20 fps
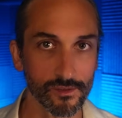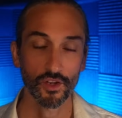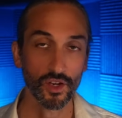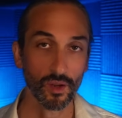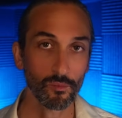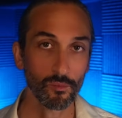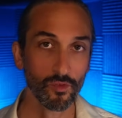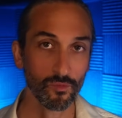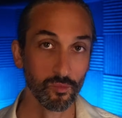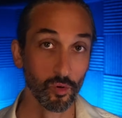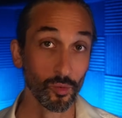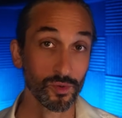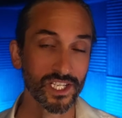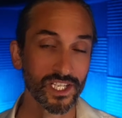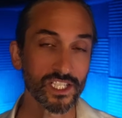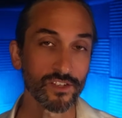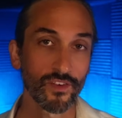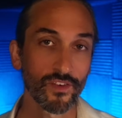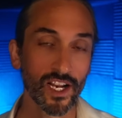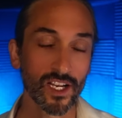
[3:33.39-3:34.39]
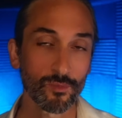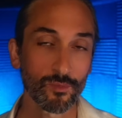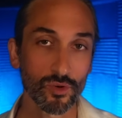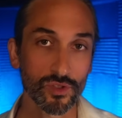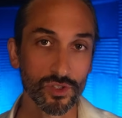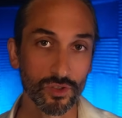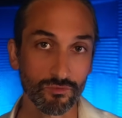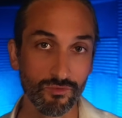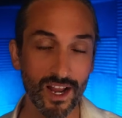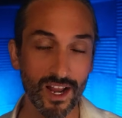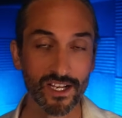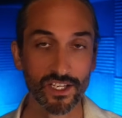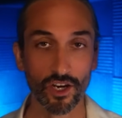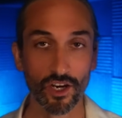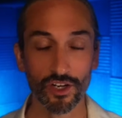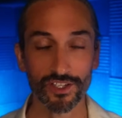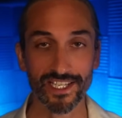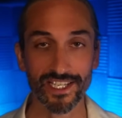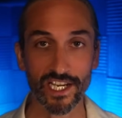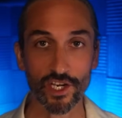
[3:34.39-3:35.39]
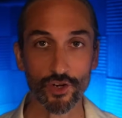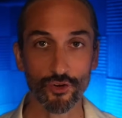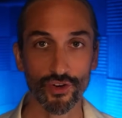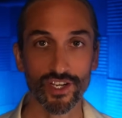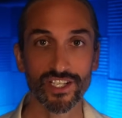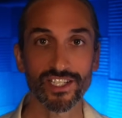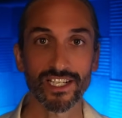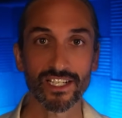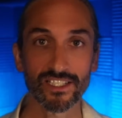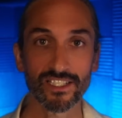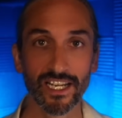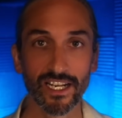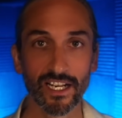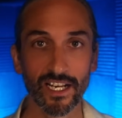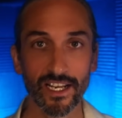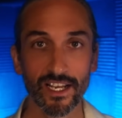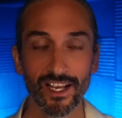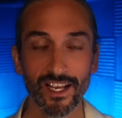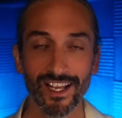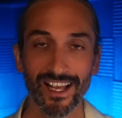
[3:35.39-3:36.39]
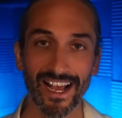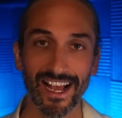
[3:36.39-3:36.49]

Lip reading: the number of properties available to rent are decreasing steadily,